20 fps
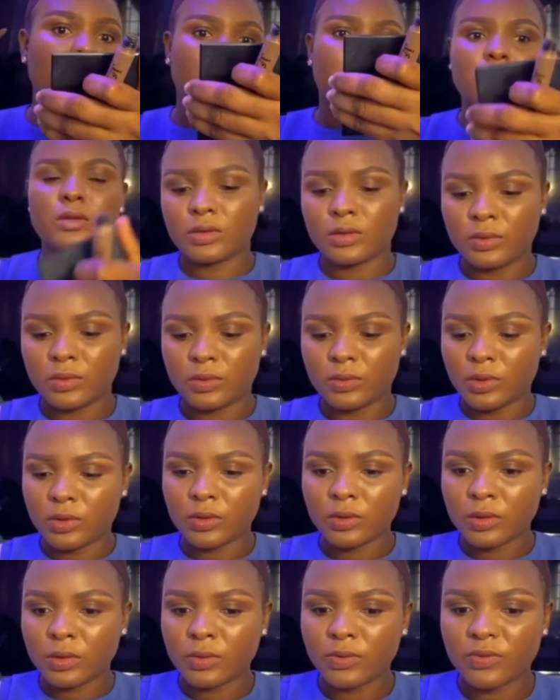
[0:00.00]
So I'm
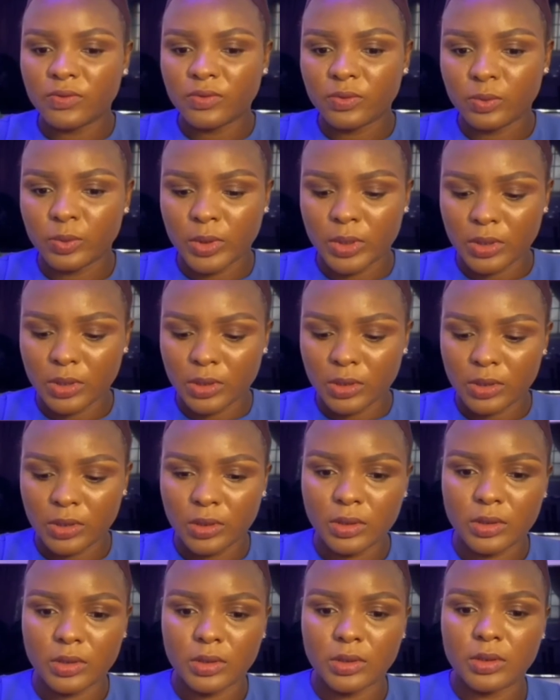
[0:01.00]
done with
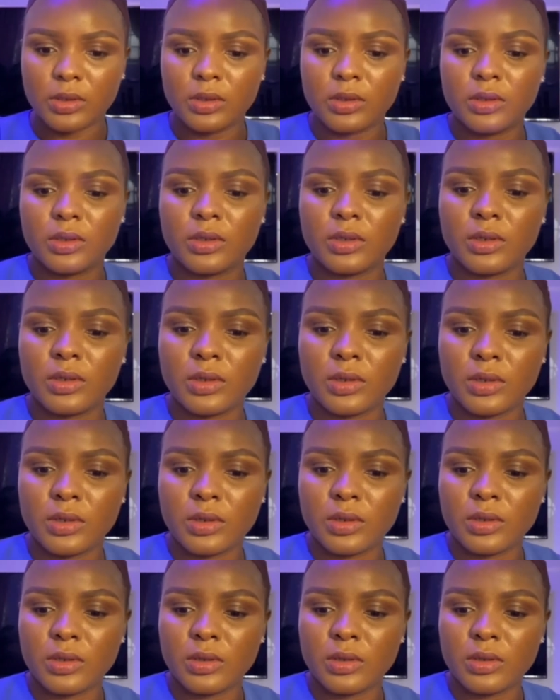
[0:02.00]
that.
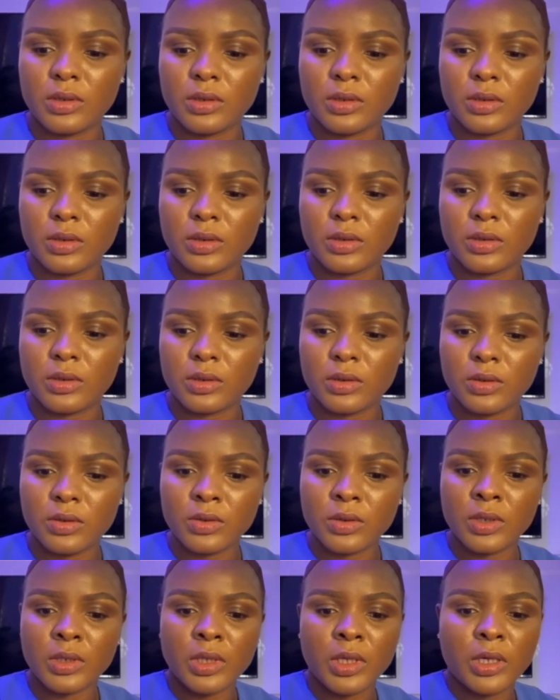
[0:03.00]
So
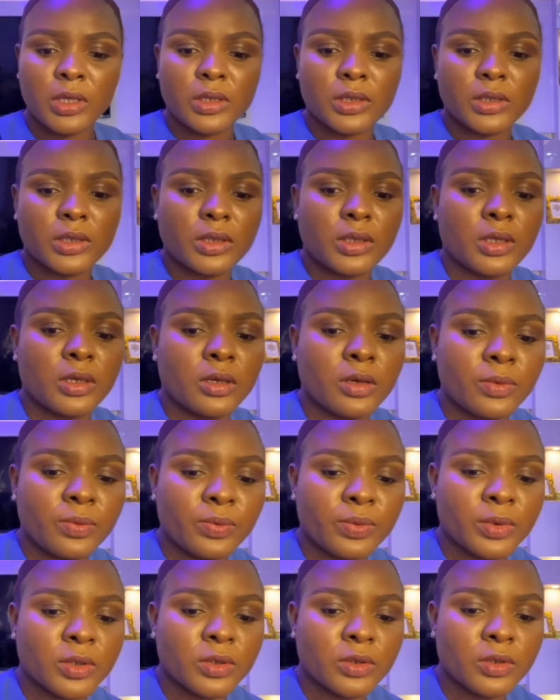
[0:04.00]
the next step
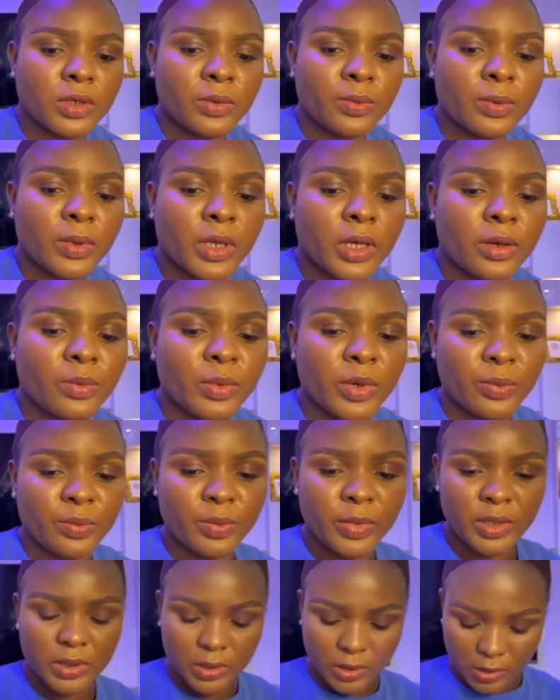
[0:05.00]
is to apply my
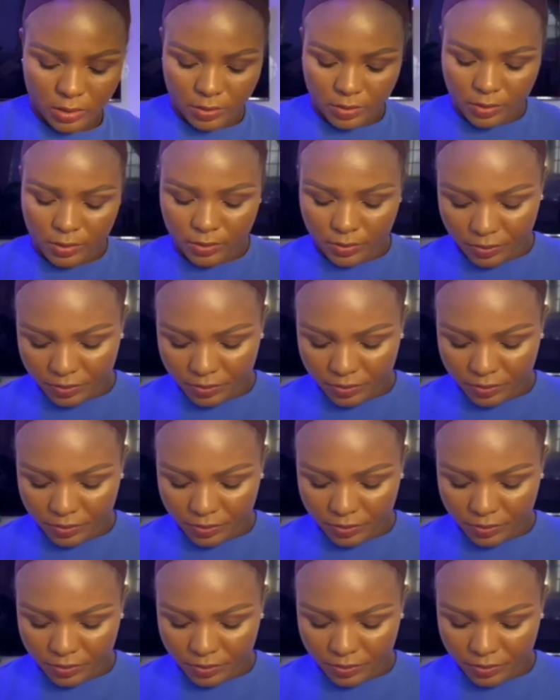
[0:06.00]
mascara.